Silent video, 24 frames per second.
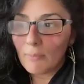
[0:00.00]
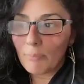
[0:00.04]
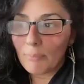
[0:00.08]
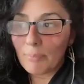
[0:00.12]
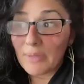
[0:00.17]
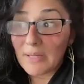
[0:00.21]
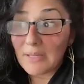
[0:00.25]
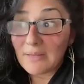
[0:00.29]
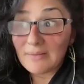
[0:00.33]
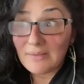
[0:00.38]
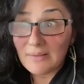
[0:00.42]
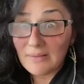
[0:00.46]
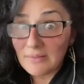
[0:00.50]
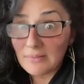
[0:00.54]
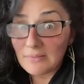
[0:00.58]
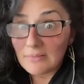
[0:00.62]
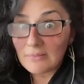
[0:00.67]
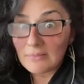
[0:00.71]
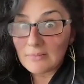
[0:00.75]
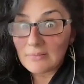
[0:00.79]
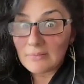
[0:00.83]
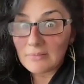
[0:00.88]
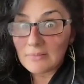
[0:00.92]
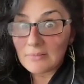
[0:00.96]
But
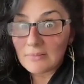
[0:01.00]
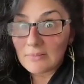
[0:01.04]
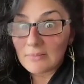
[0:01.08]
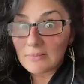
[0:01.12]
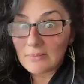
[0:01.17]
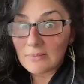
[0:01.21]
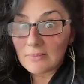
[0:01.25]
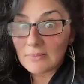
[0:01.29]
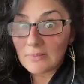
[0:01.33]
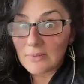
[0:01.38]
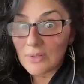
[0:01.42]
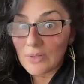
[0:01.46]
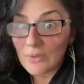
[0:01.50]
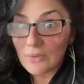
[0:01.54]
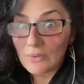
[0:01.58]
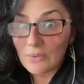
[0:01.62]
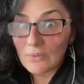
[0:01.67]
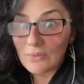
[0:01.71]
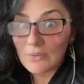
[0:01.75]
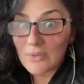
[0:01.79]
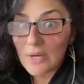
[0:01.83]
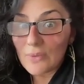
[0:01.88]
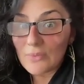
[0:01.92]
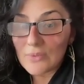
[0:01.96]
no,
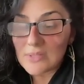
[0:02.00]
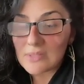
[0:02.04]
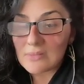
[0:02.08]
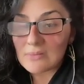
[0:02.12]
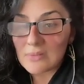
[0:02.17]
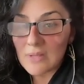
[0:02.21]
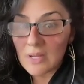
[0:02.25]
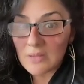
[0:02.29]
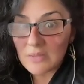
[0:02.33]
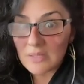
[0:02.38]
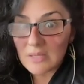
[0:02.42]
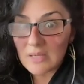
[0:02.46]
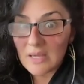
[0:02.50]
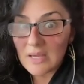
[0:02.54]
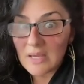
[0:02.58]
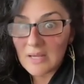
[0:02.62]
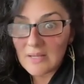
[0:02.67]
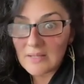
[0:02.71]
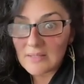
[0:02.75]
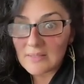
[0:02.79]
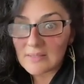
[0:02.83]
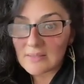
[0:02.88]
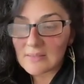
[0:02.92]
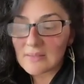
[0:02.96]
that was not the
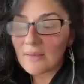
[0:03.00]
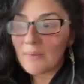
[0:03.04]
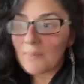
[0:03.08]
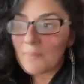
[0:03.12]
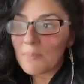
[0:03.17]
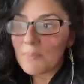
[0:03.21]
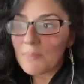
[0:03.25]
case.